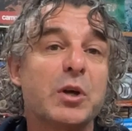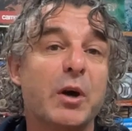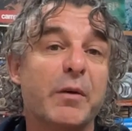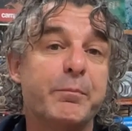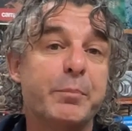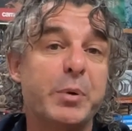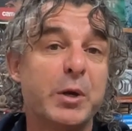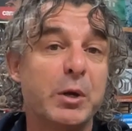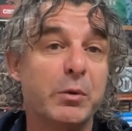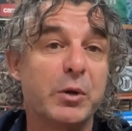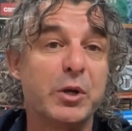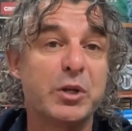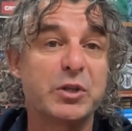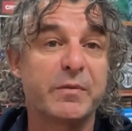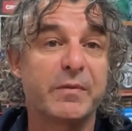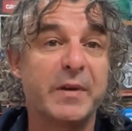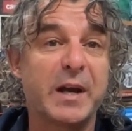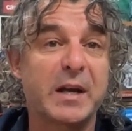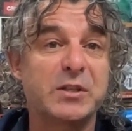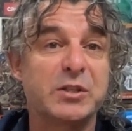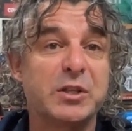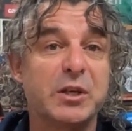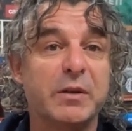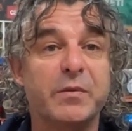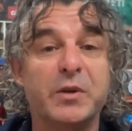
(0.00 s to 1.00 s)
periods of
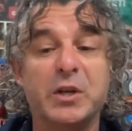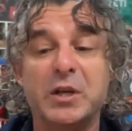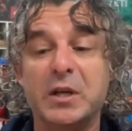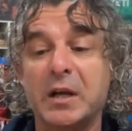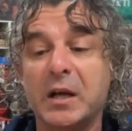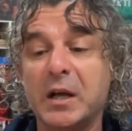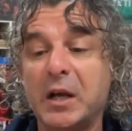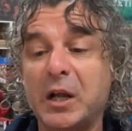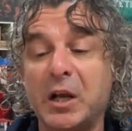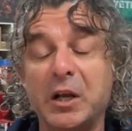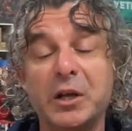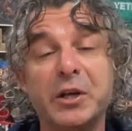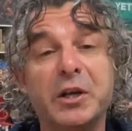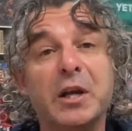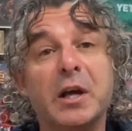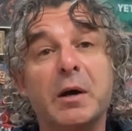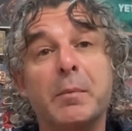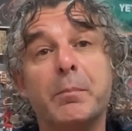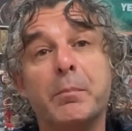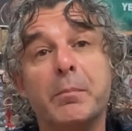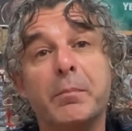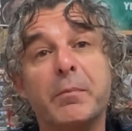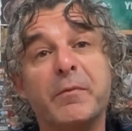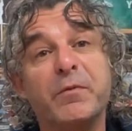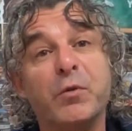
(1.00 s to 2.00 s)
activity. Clear
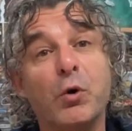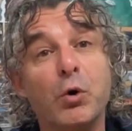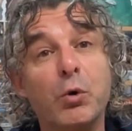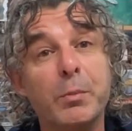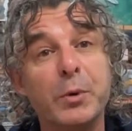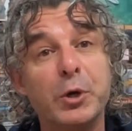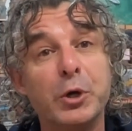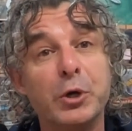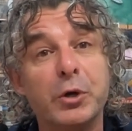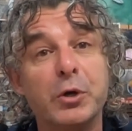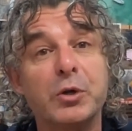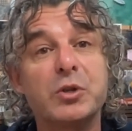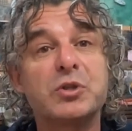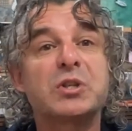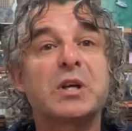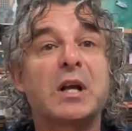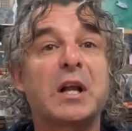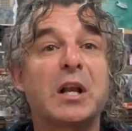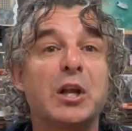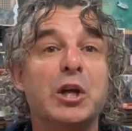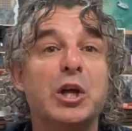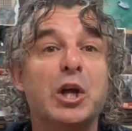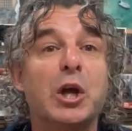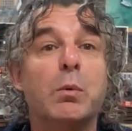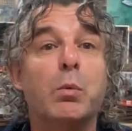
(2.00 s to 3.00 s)
full moons,
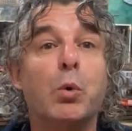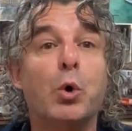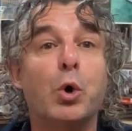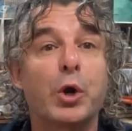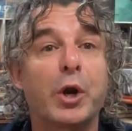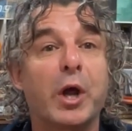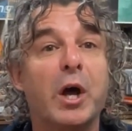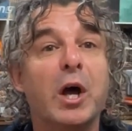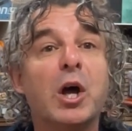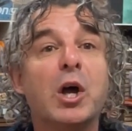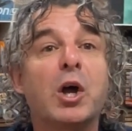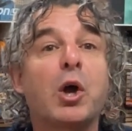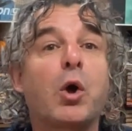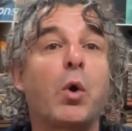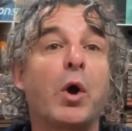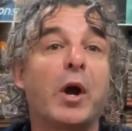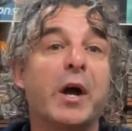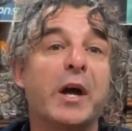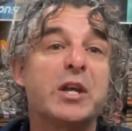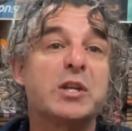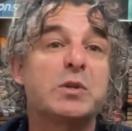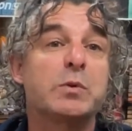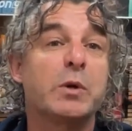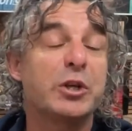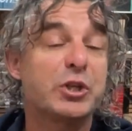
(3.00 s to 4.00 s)
clear water,
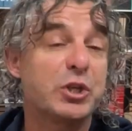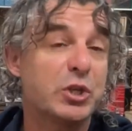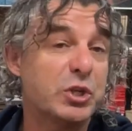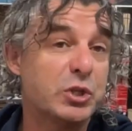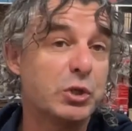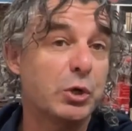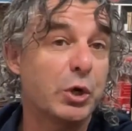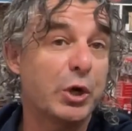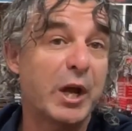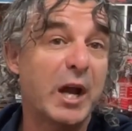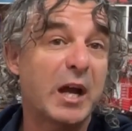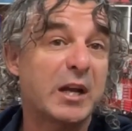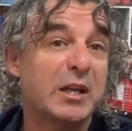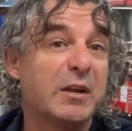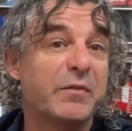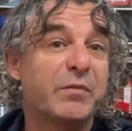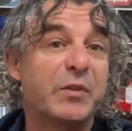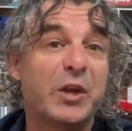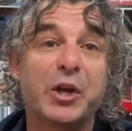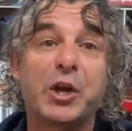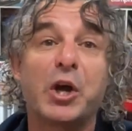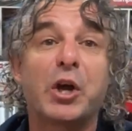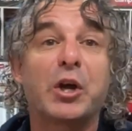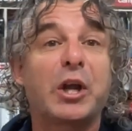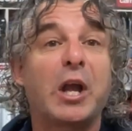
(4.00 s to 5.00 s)
crays are just not active.
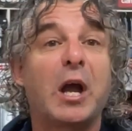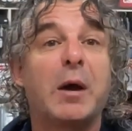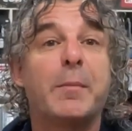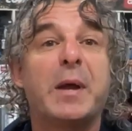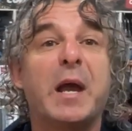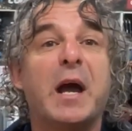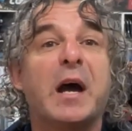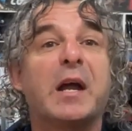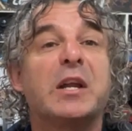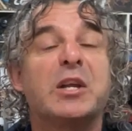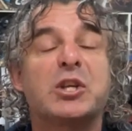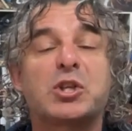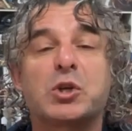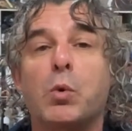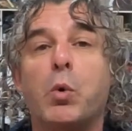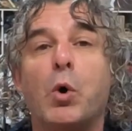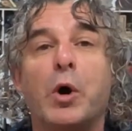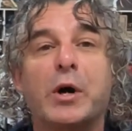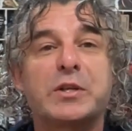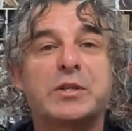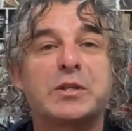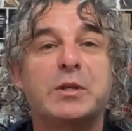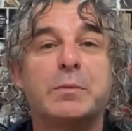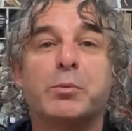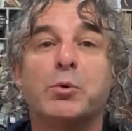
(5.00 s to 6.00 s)
They don't come out. It's
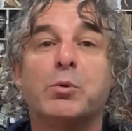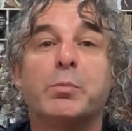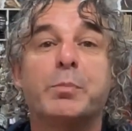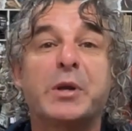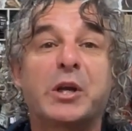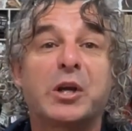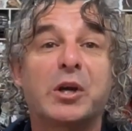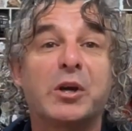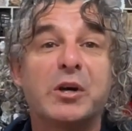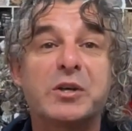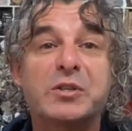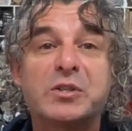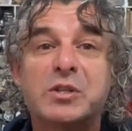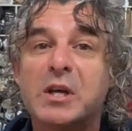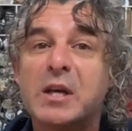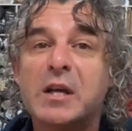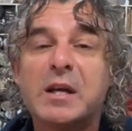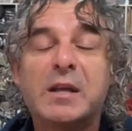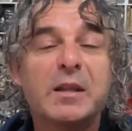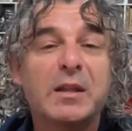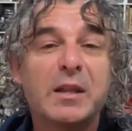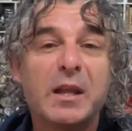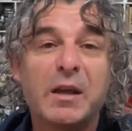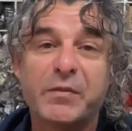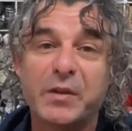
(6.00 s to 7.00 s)
quite simple, because
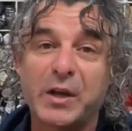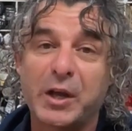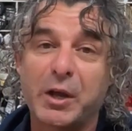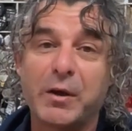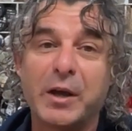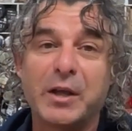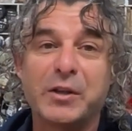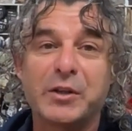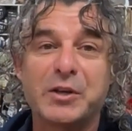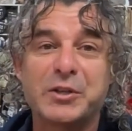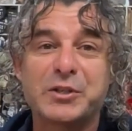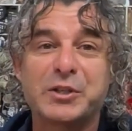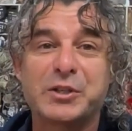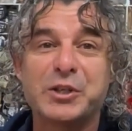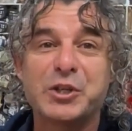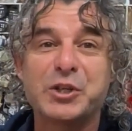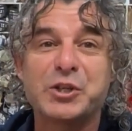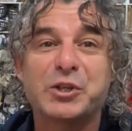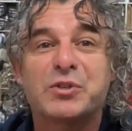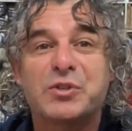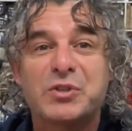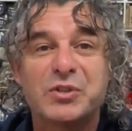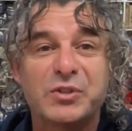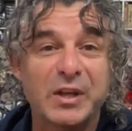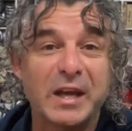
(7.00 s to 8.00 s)
if they go out in those
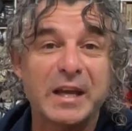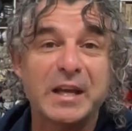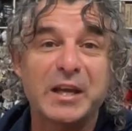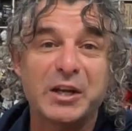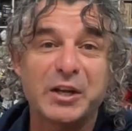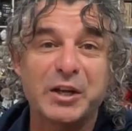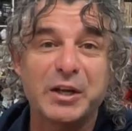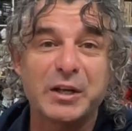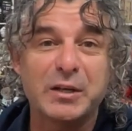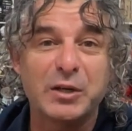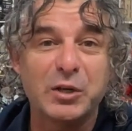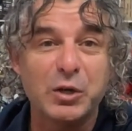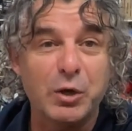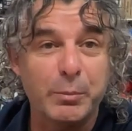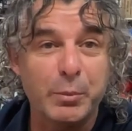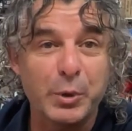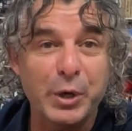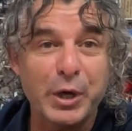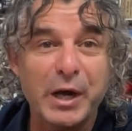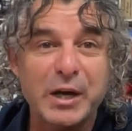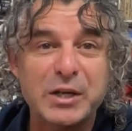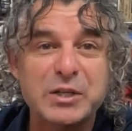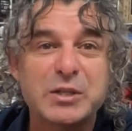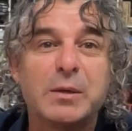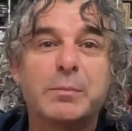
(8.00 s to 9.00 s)
conditions, they get eaten not by
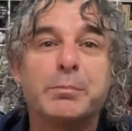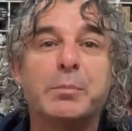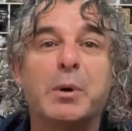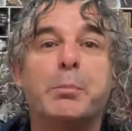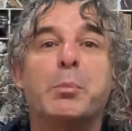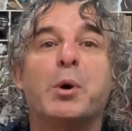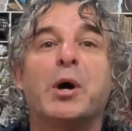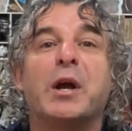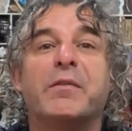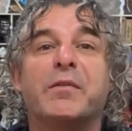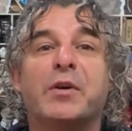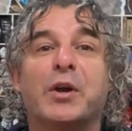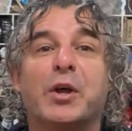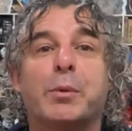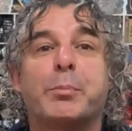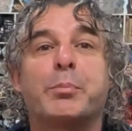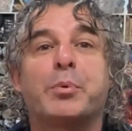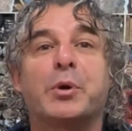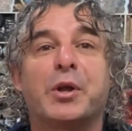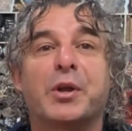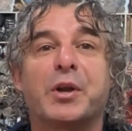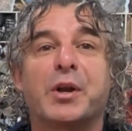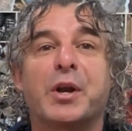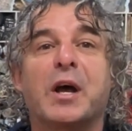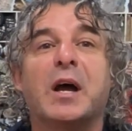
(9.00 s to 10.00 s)
us, but by every other
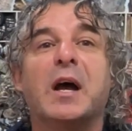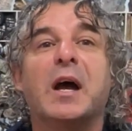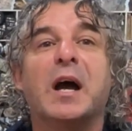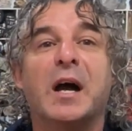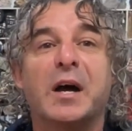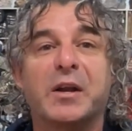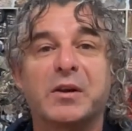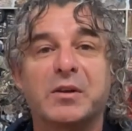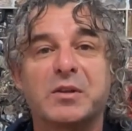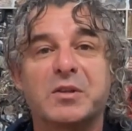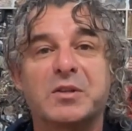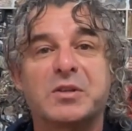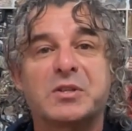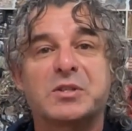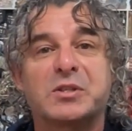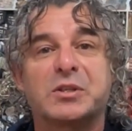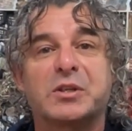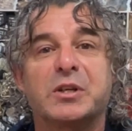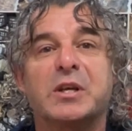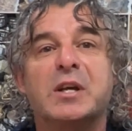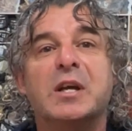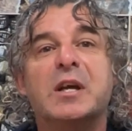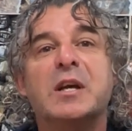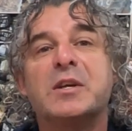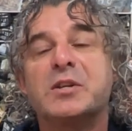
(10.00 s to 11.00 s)
predator under the
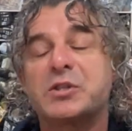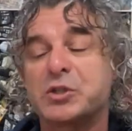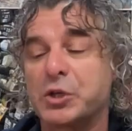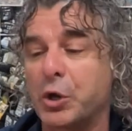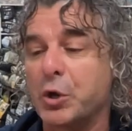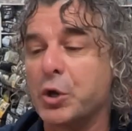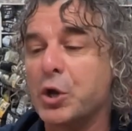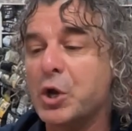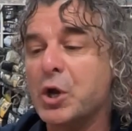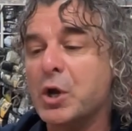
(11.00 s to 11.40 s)
sea. So